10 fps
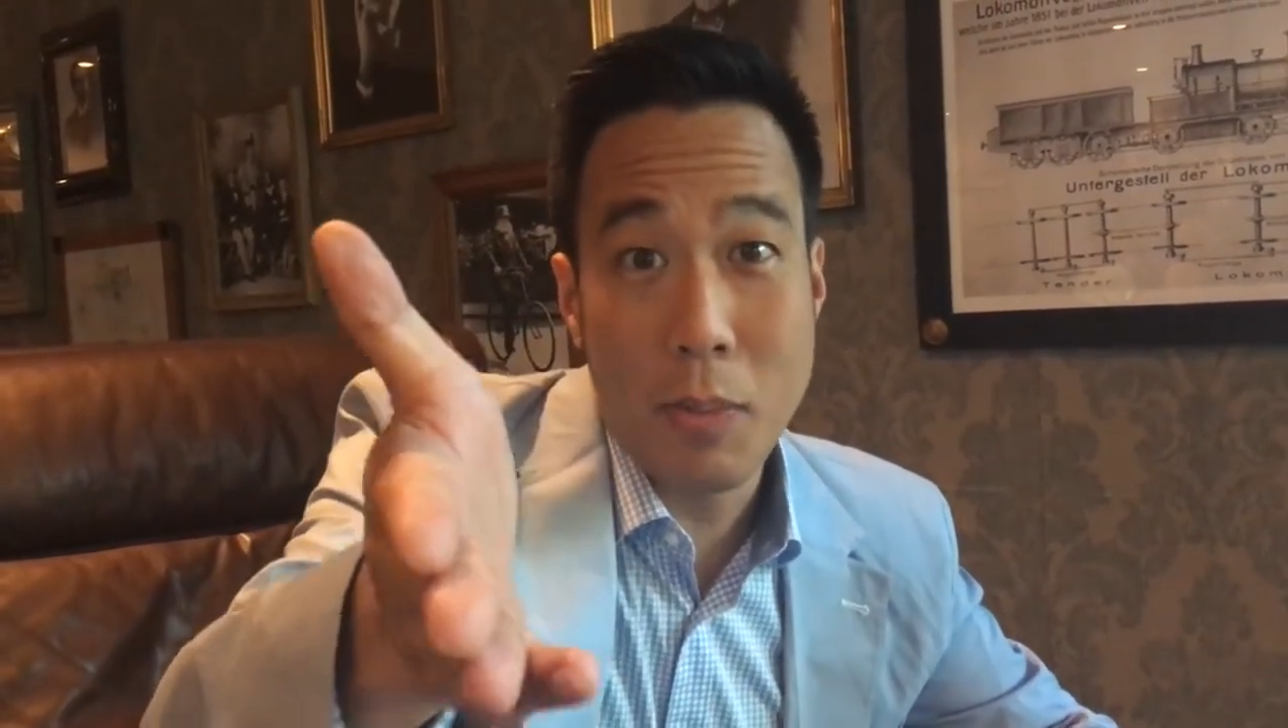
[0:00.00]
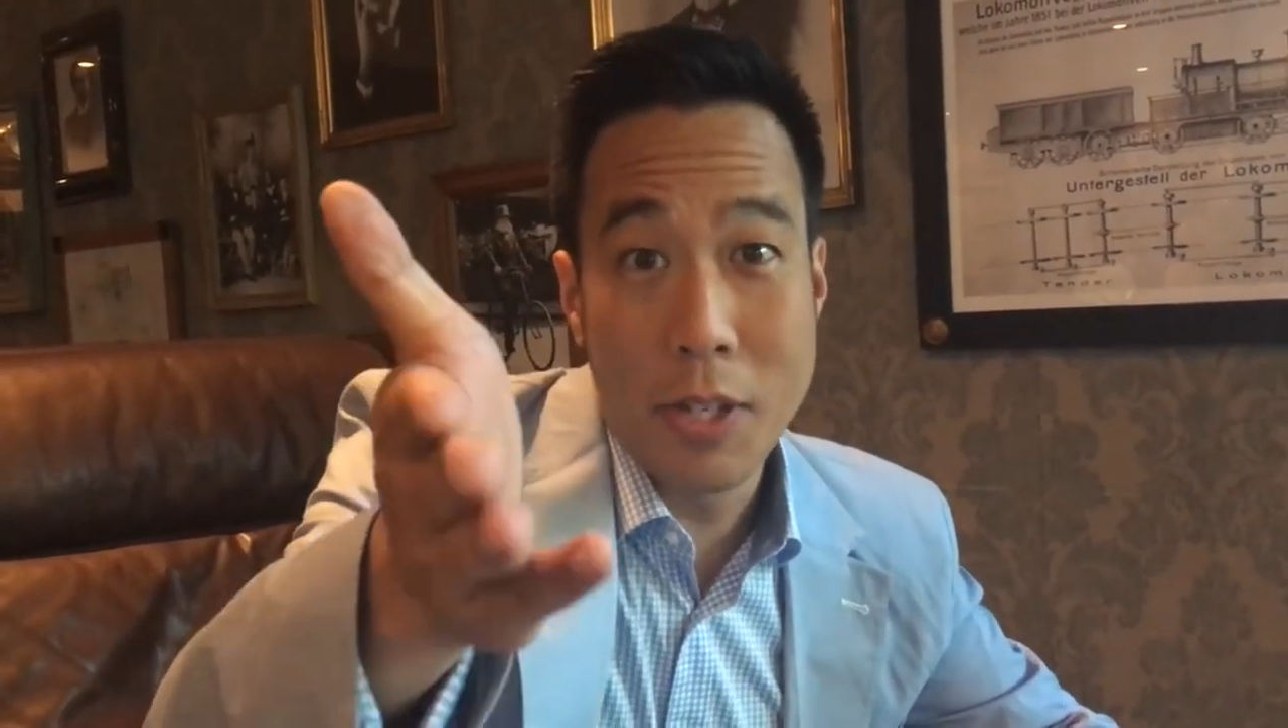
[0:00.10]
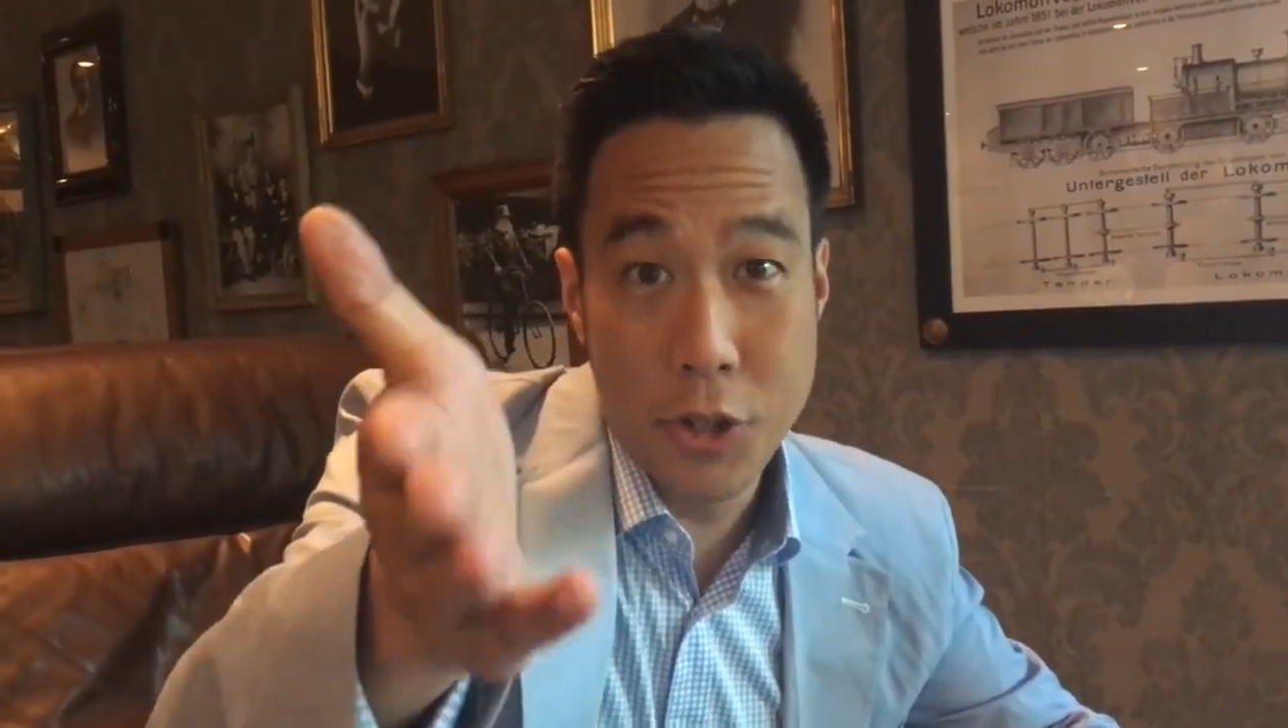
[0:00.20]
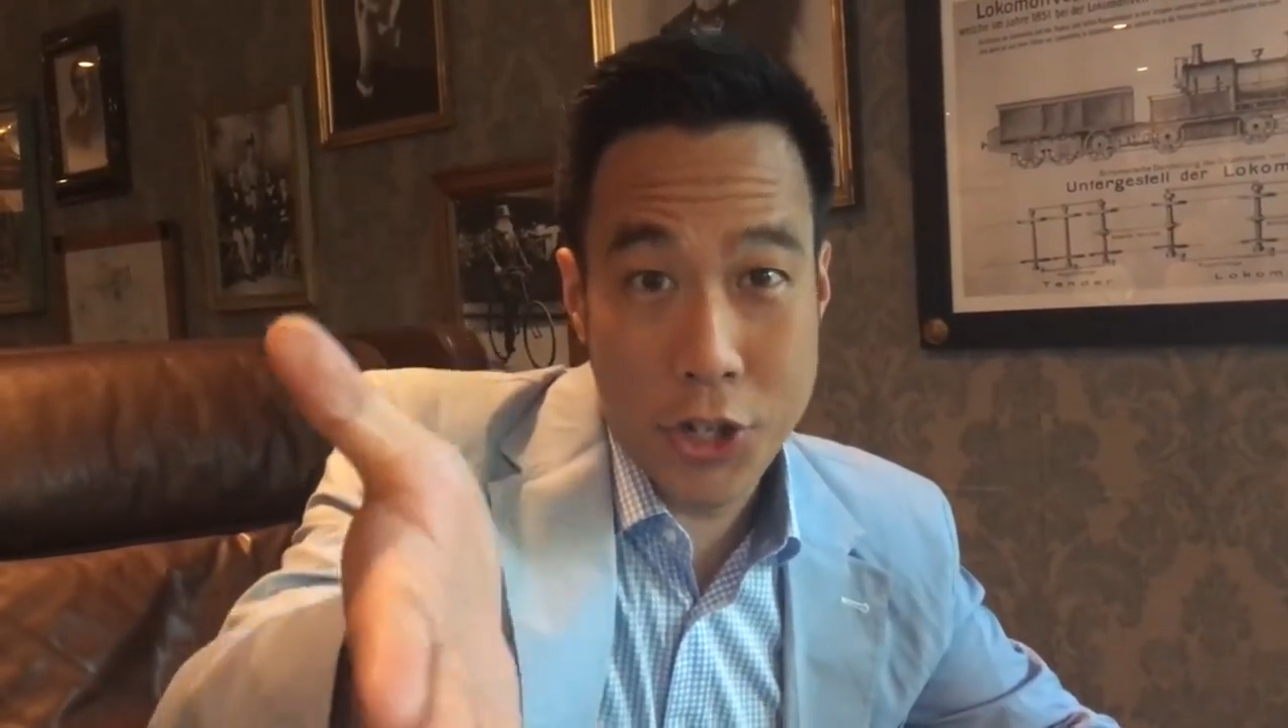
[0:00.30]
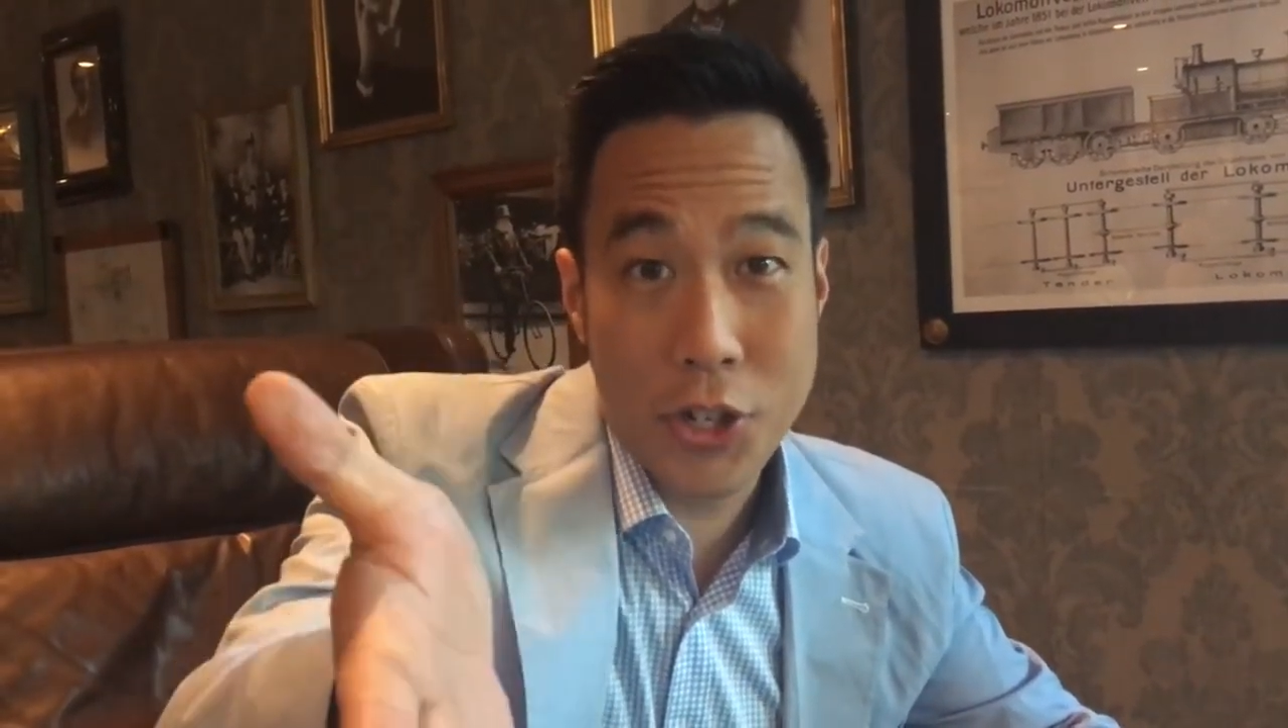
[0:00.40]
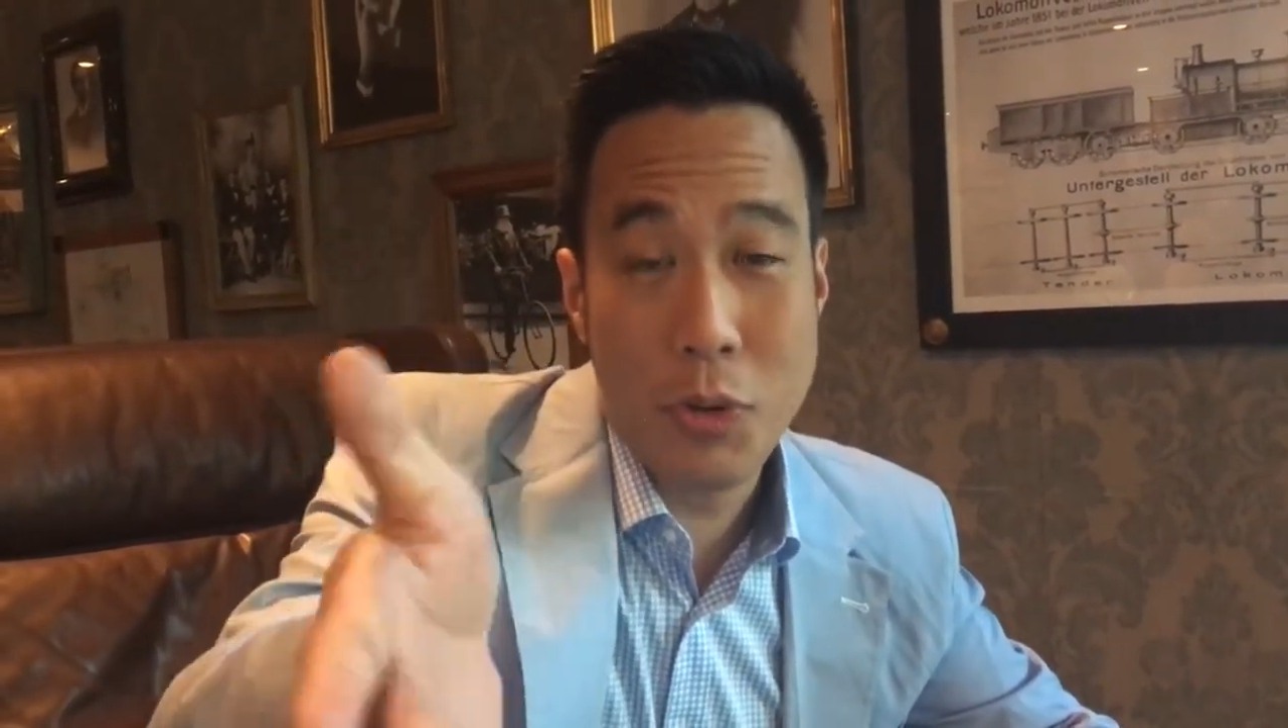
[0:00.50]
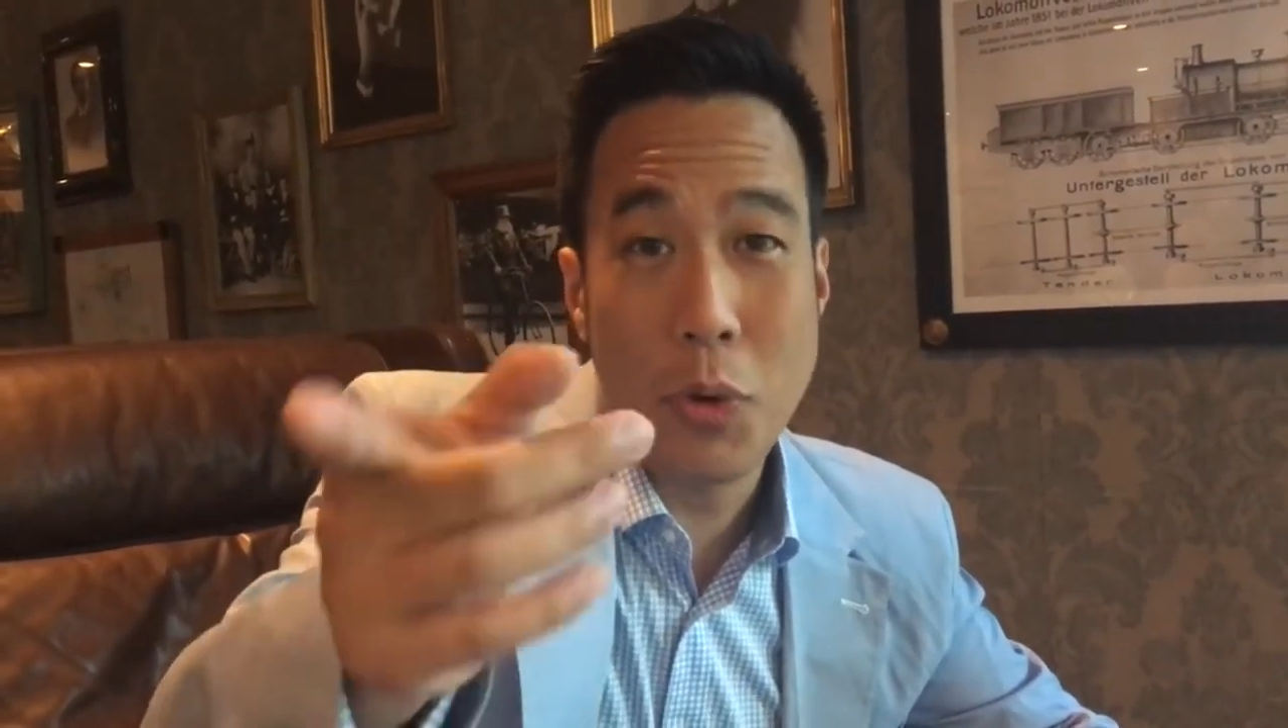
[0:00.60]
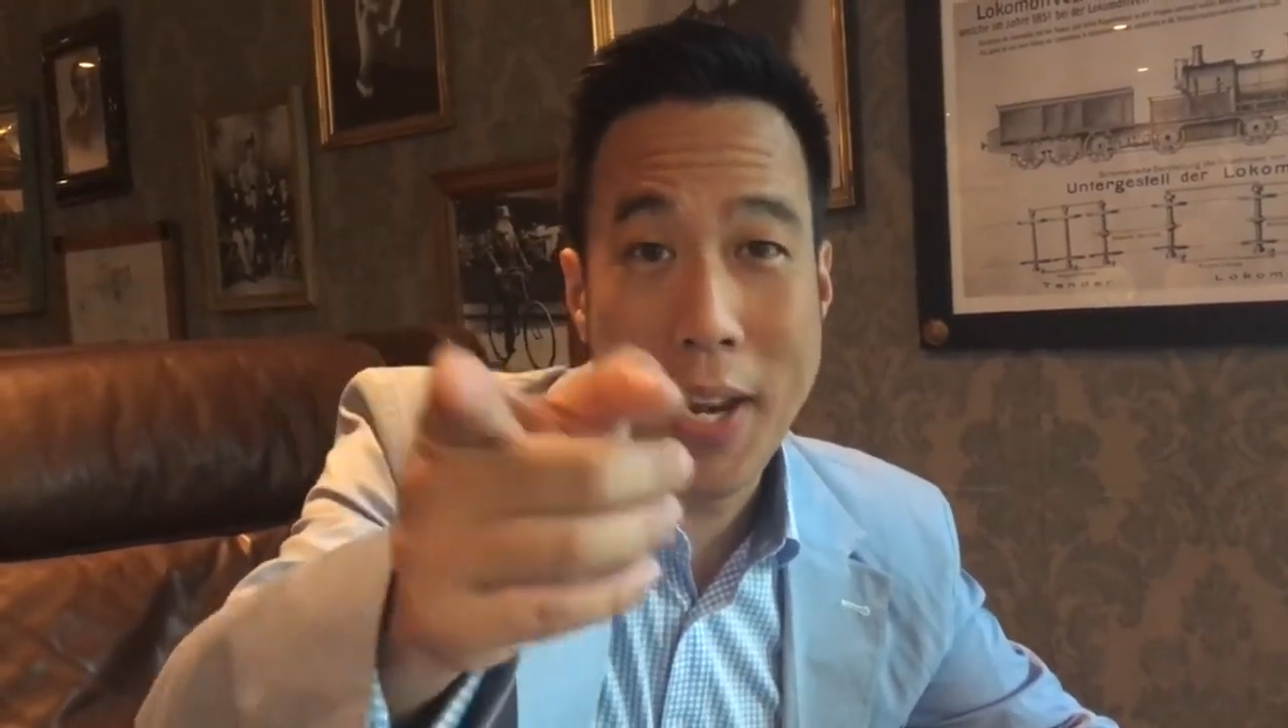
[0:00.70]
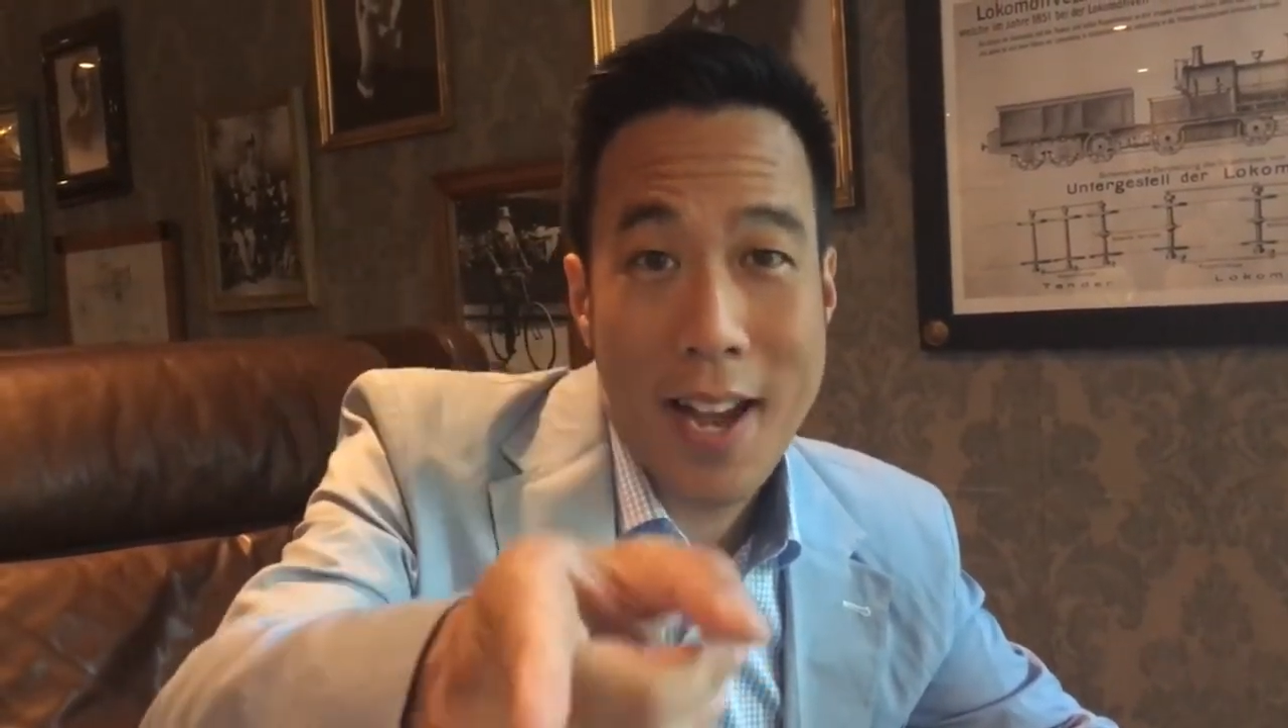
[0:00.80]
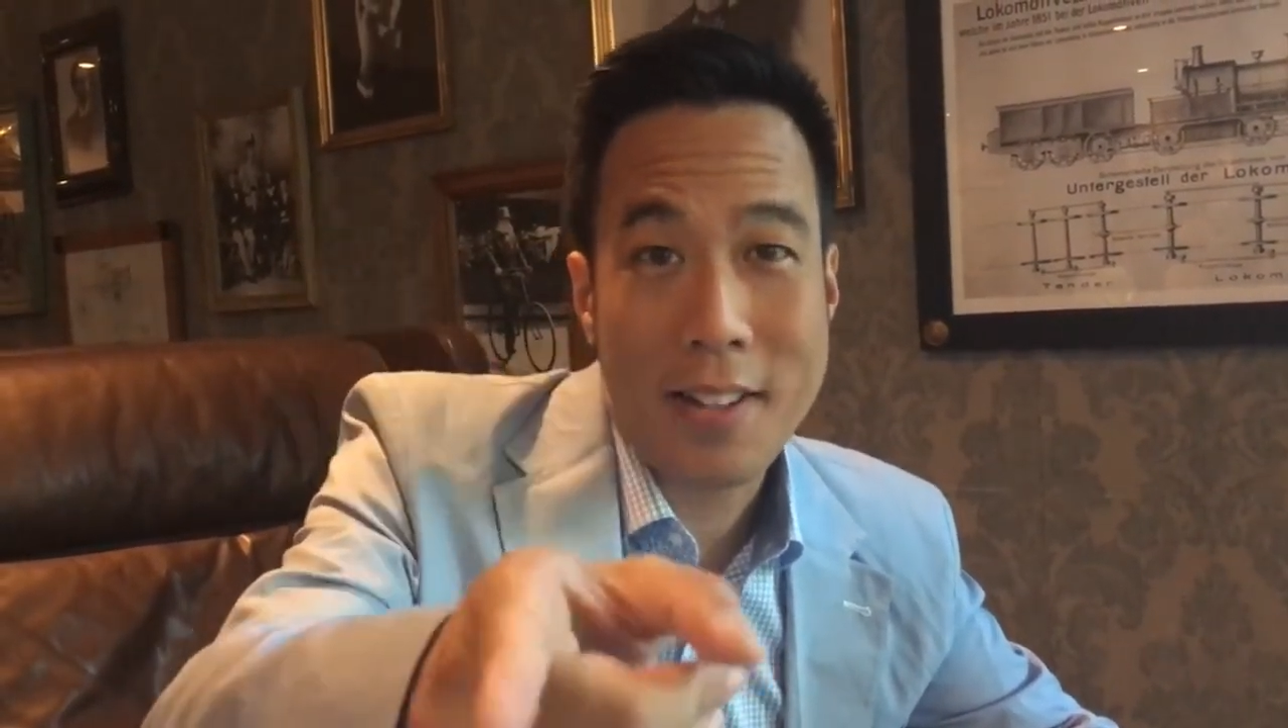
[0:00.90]
magician
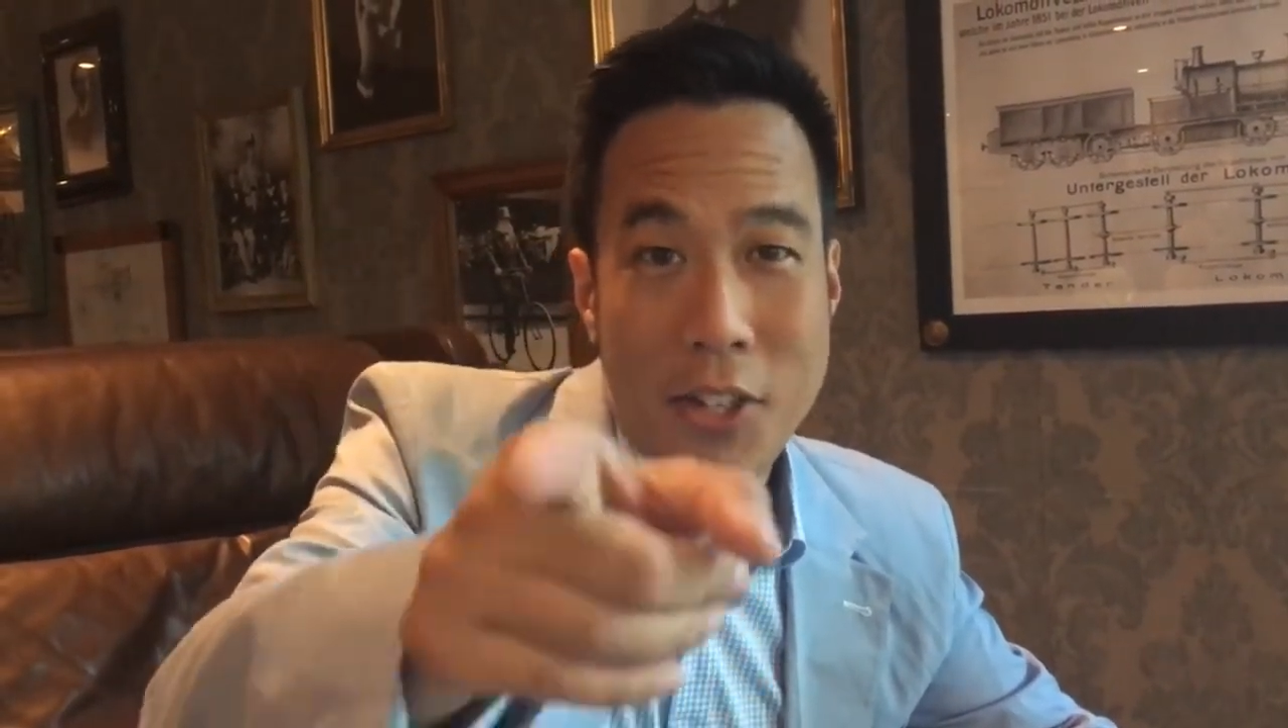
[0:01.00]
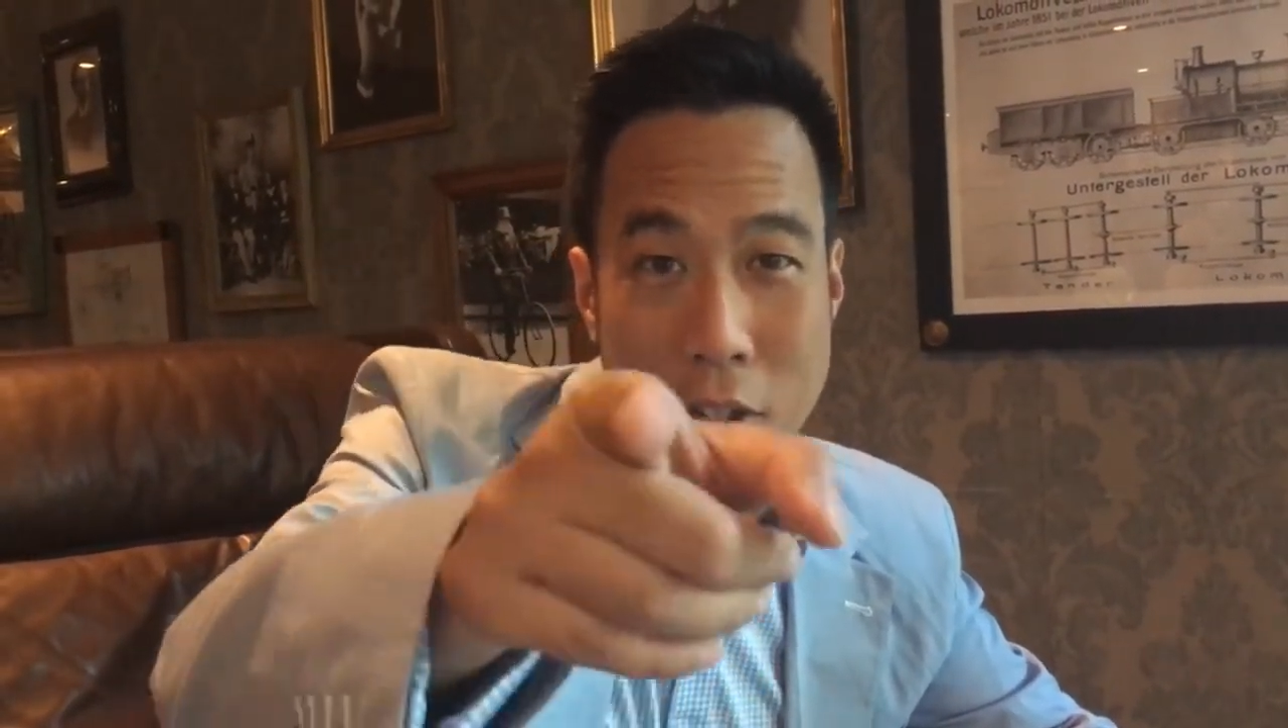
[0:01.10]
react